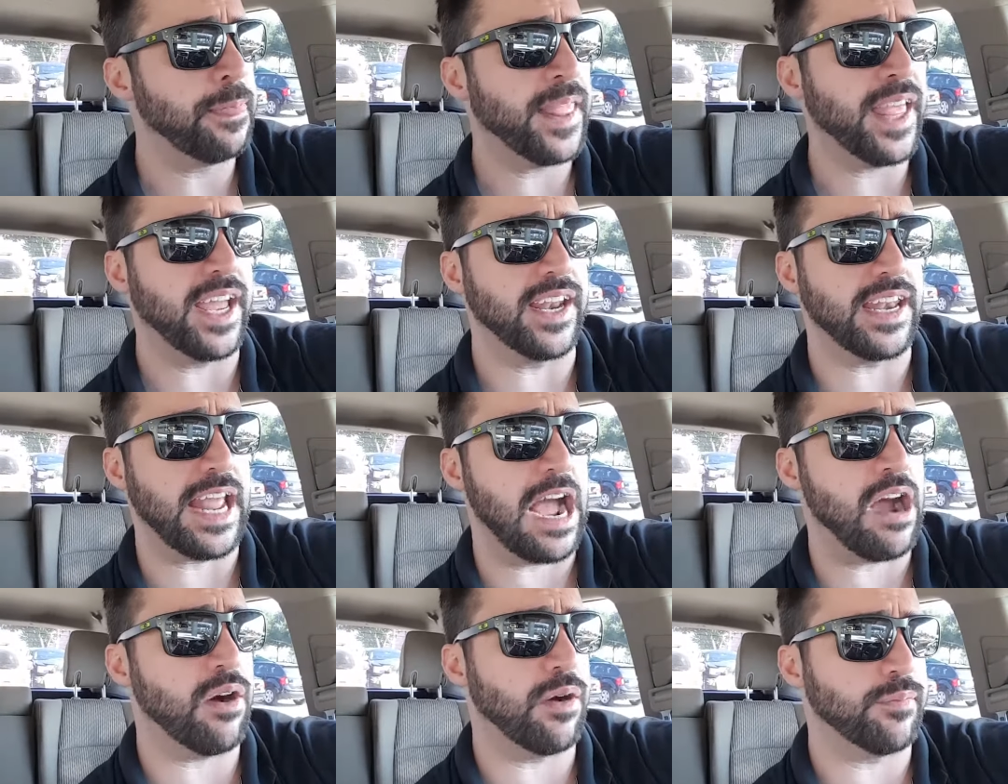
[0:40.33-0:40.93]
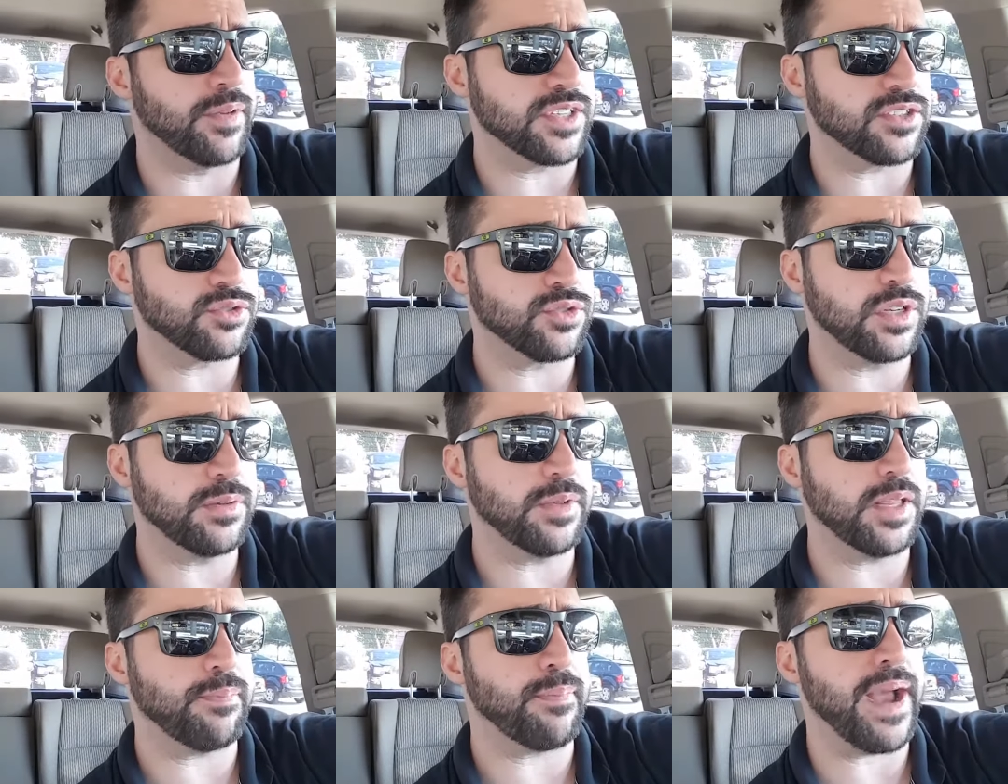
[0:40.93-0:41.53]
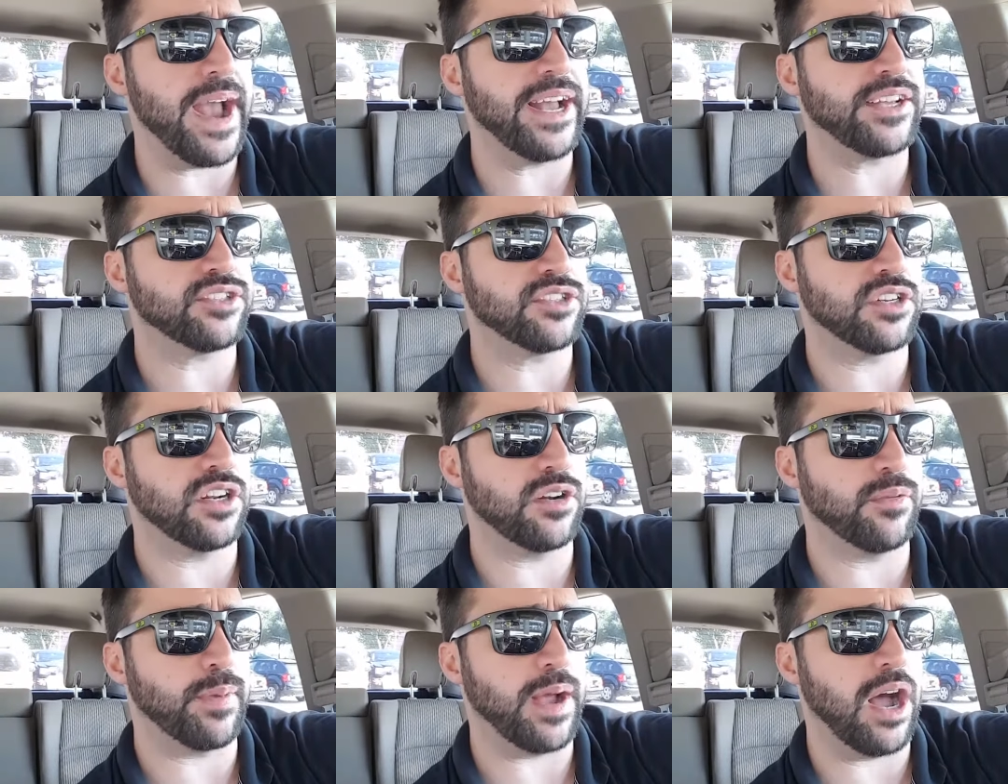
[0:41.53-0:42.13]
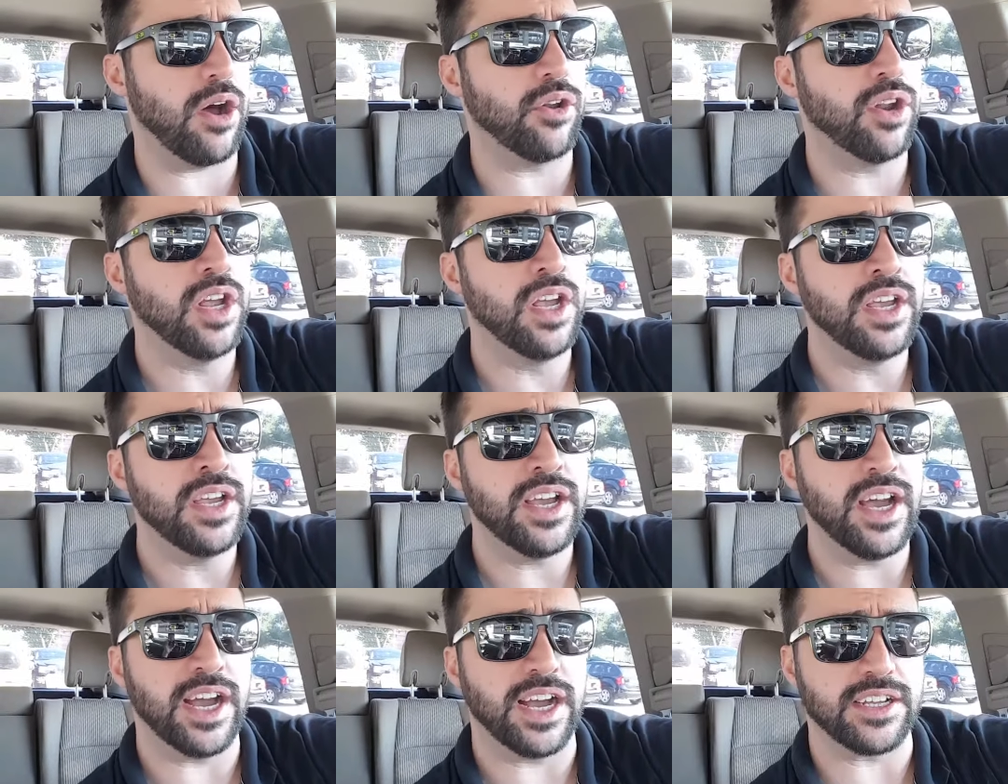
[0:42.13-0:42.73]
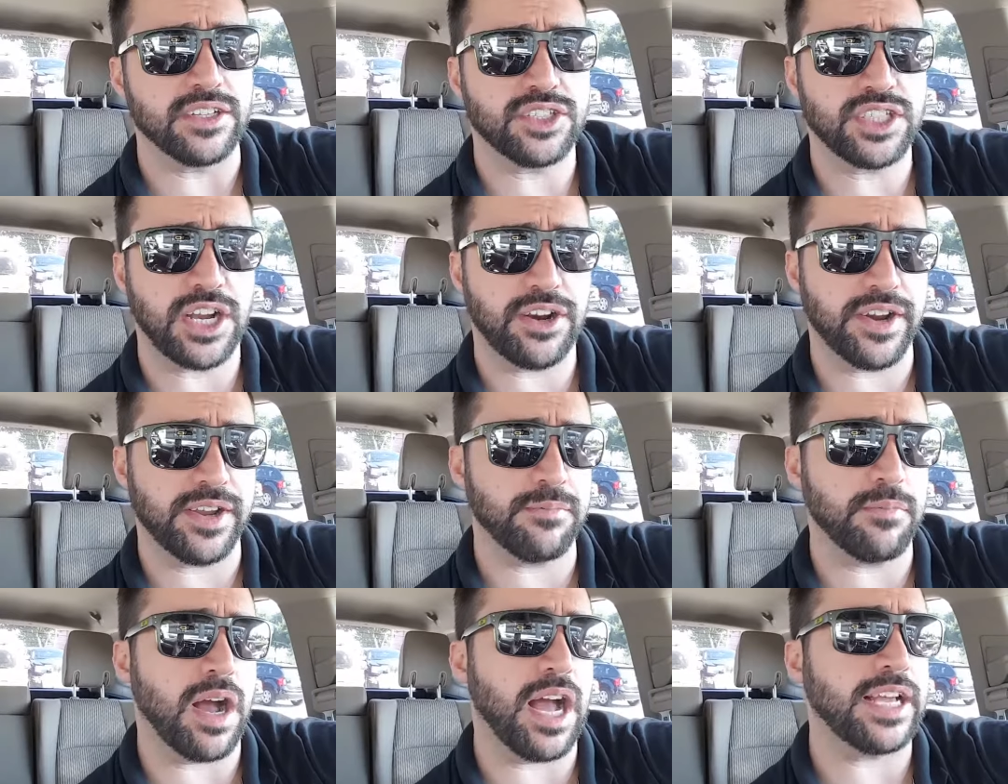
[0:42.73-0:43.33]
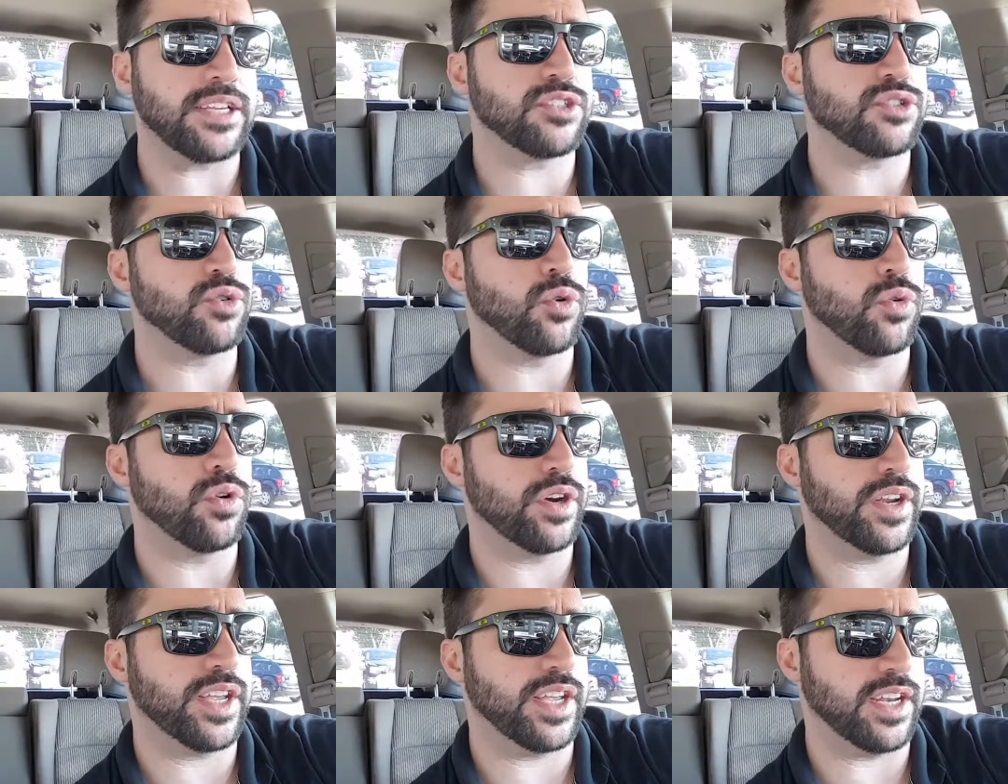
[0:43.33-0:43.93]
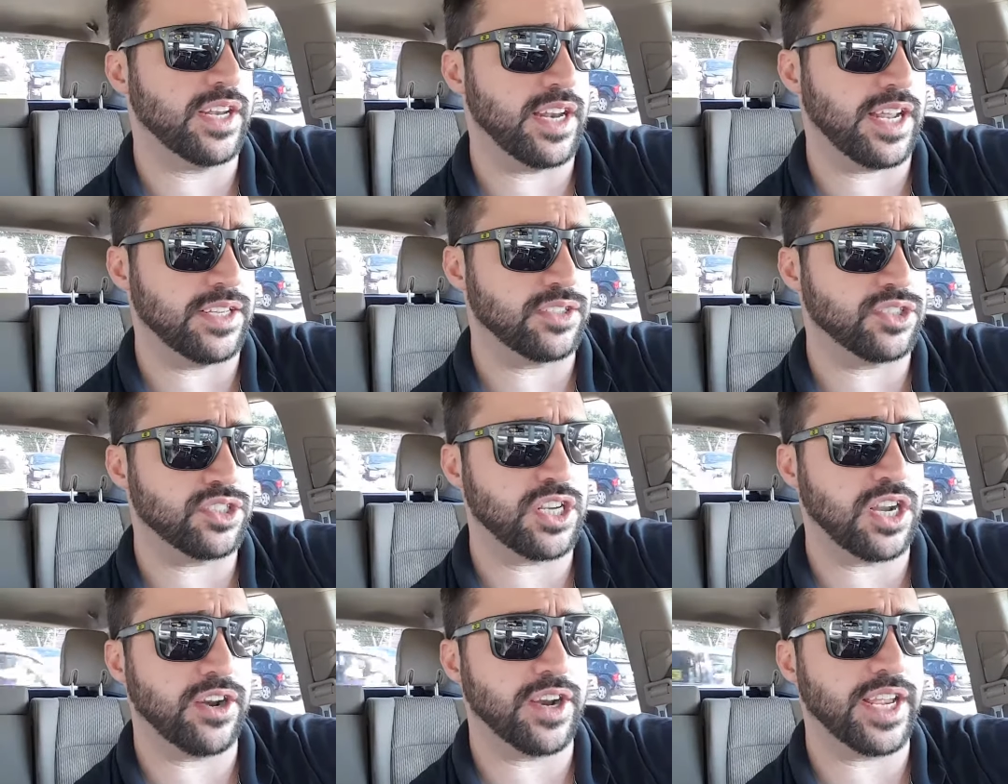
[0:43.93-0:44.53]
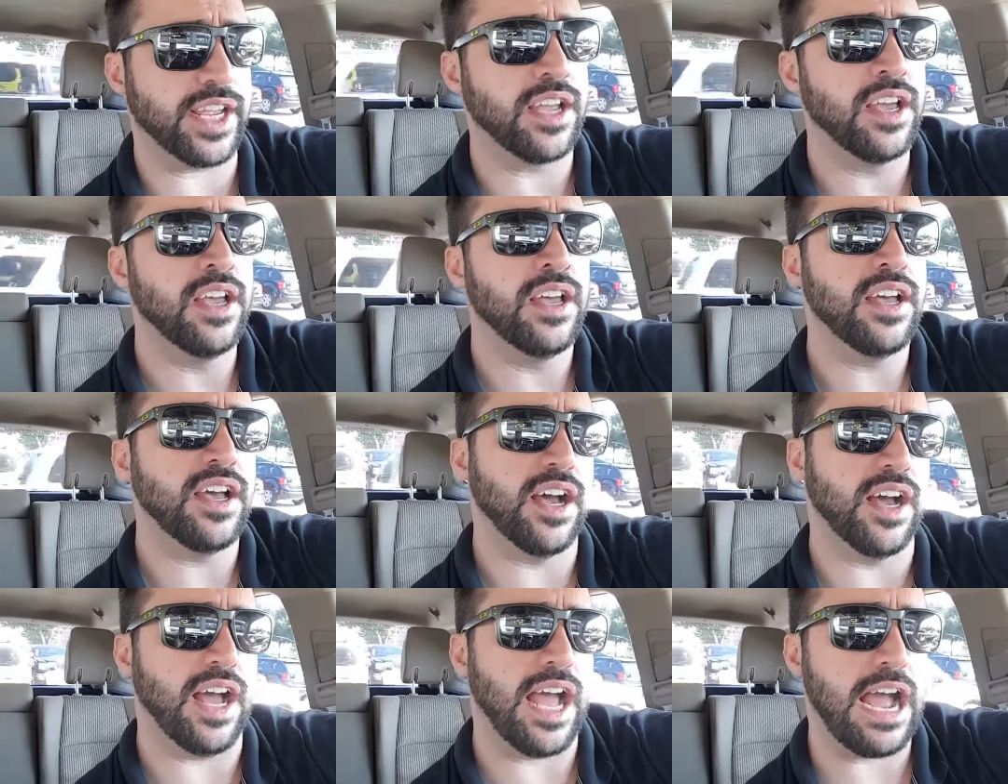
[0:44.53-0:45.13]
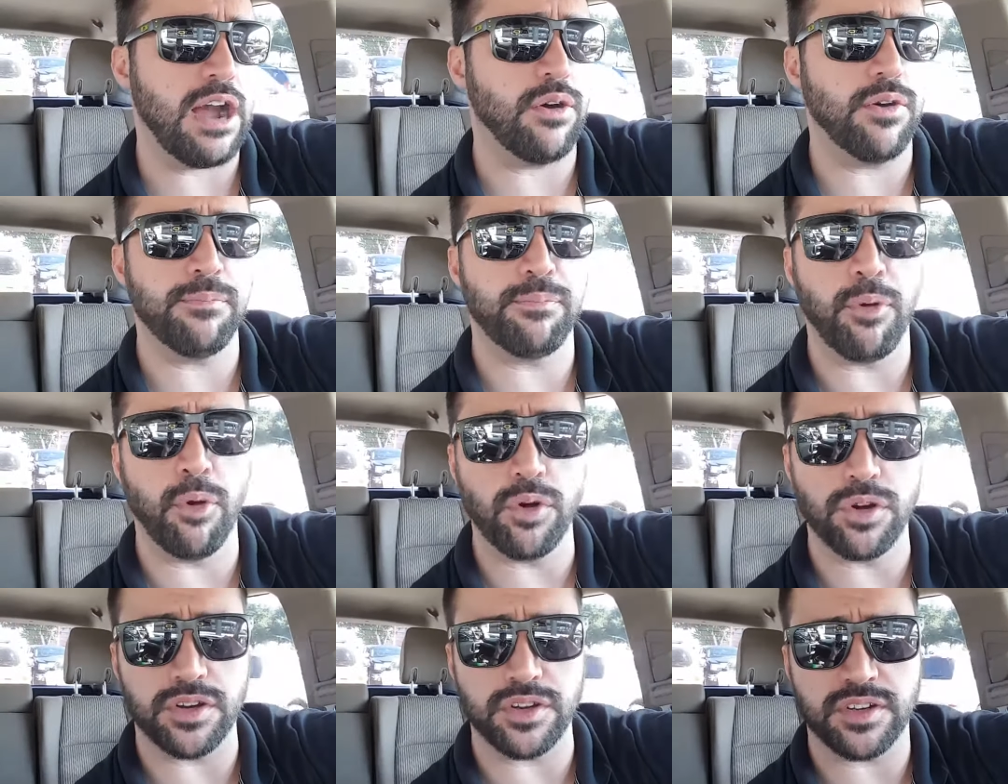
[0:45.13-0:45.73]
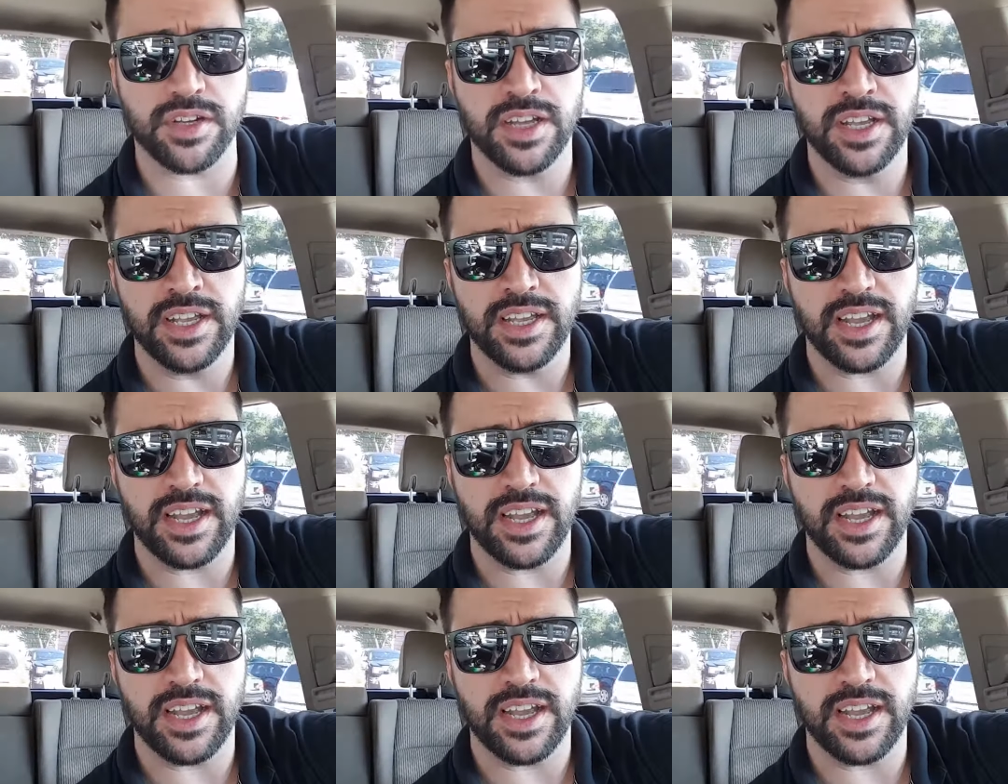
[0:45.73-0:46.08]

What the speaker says: and now I'm extremely passionate about sharing my story and sharing how important